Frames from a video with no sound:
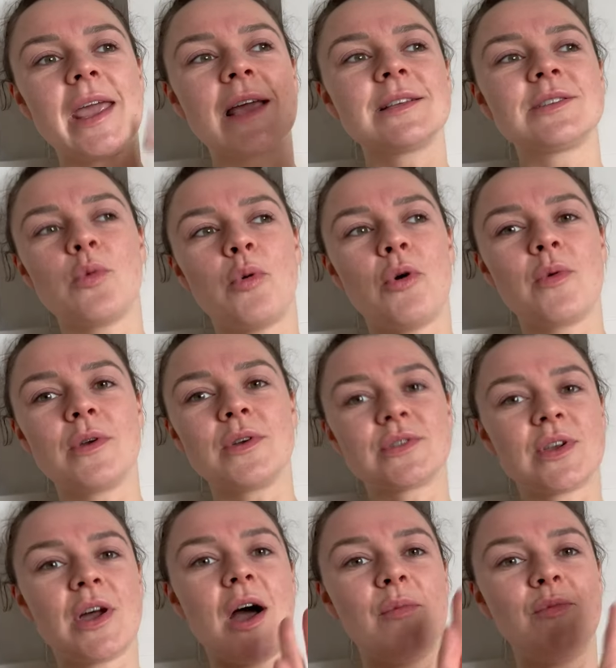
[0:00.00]
gets to a point where you're
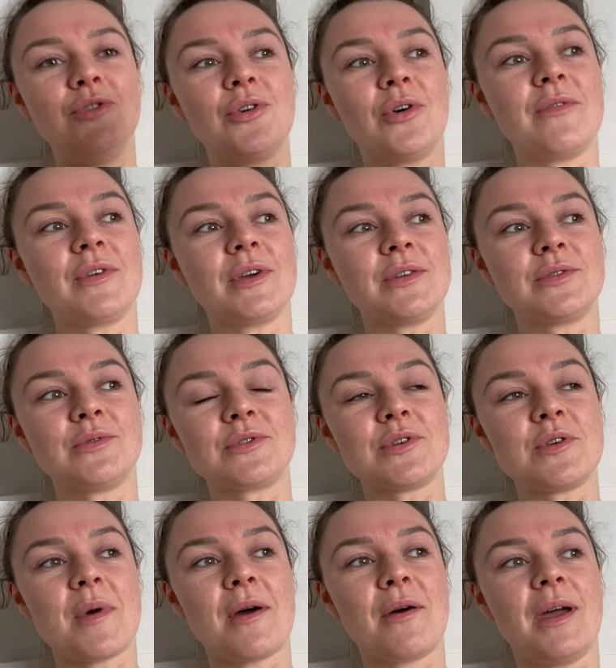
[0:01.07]
just like, I'm not even going to talk to you
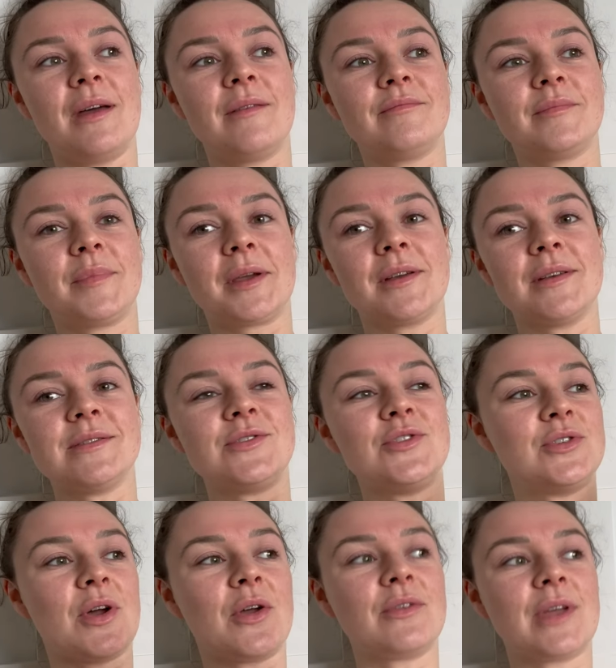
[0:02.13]
about it because you
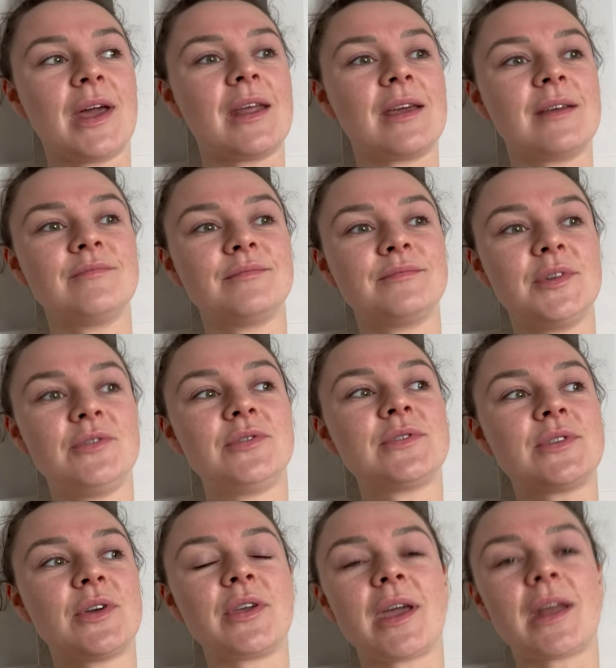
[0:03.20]
don't get it. You just
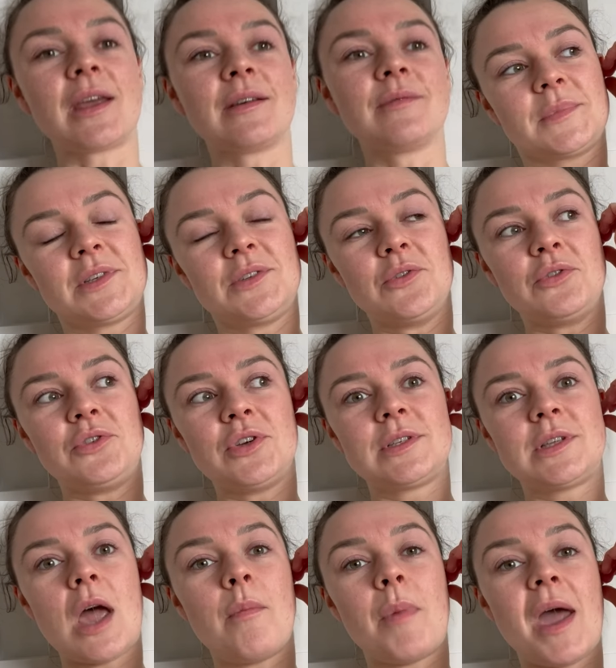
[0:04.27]
don't get it. It's not
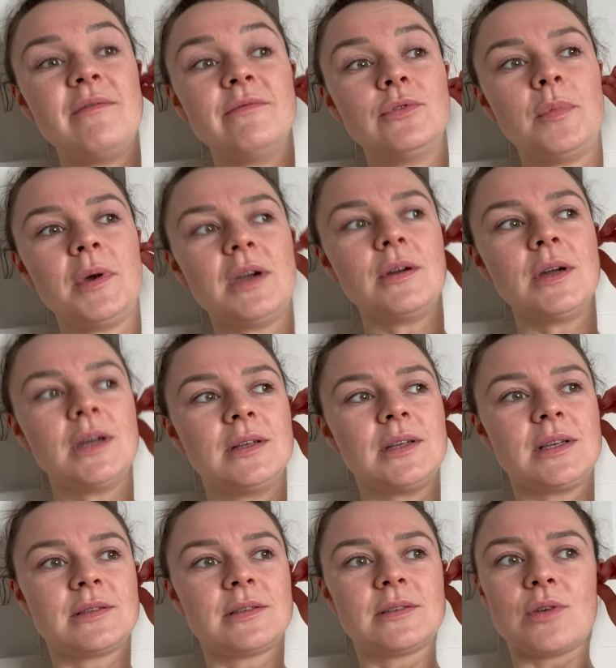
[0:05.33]
just a painful period.
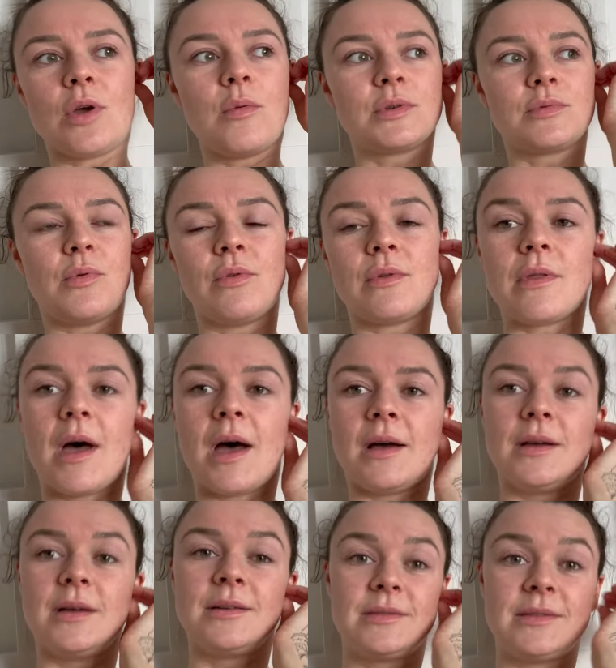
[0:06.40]
It's so much more than that.
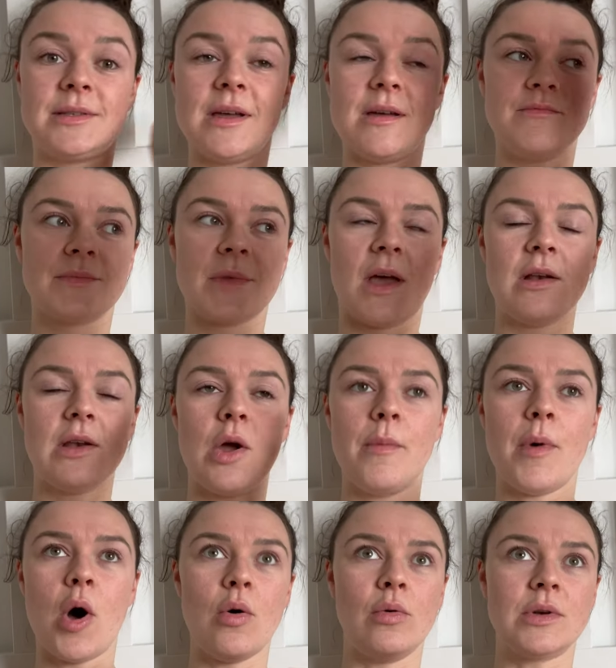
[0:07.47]
And lo and
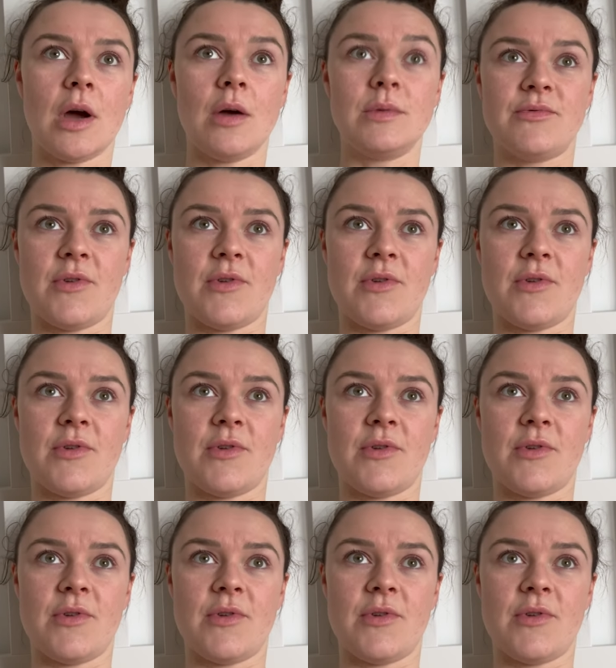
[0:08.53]
behold, I was